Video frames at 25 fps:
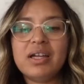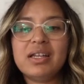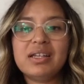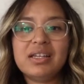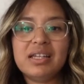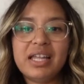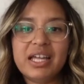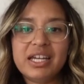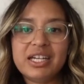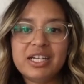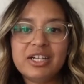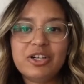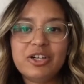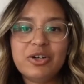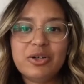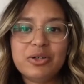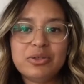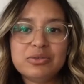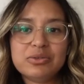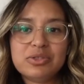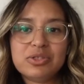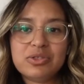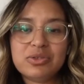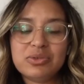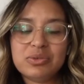and let it go
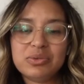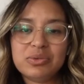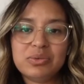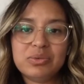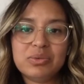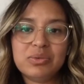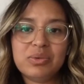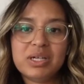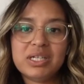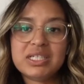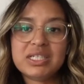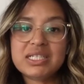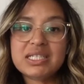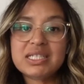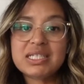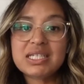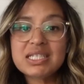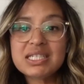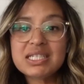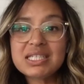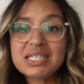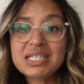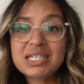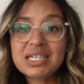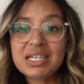to an
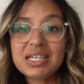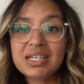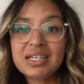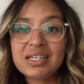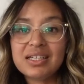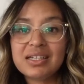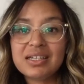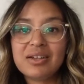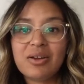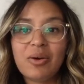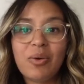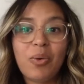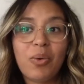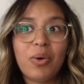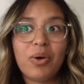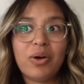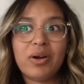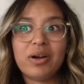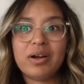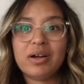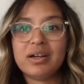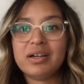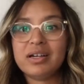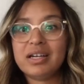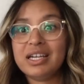assistant
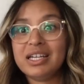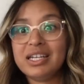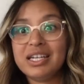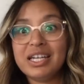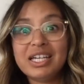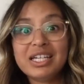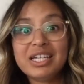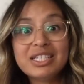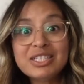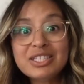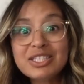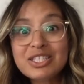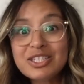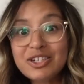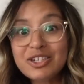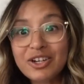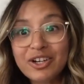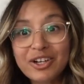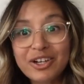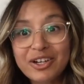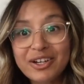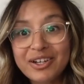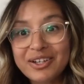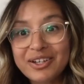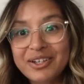or an
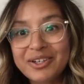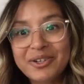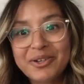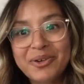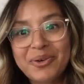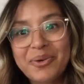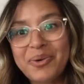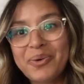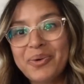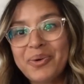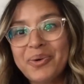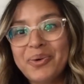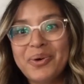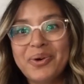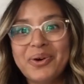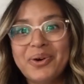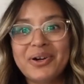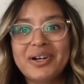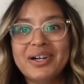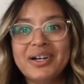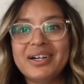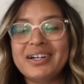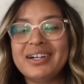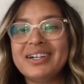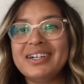intern,
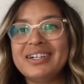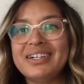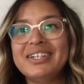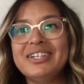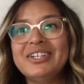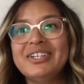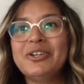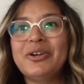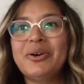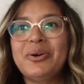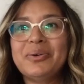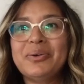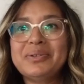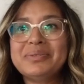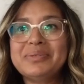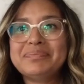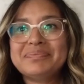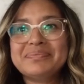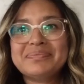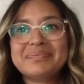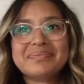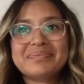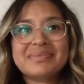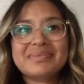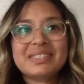or, you know,
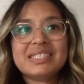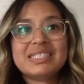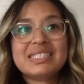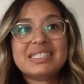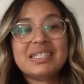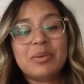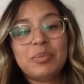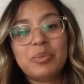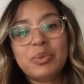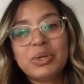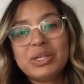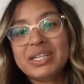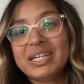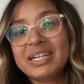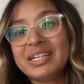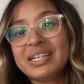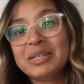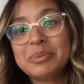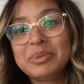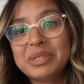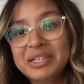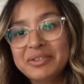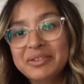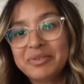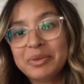with someone. It
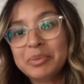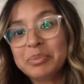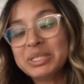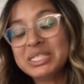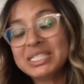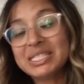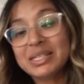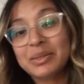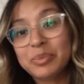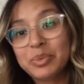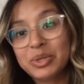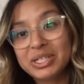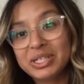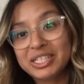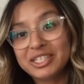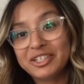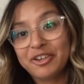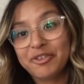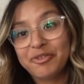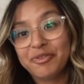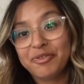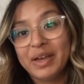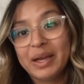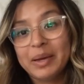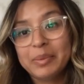could even be someone in
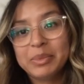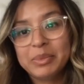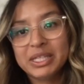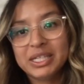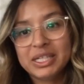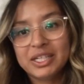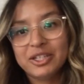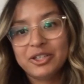your family.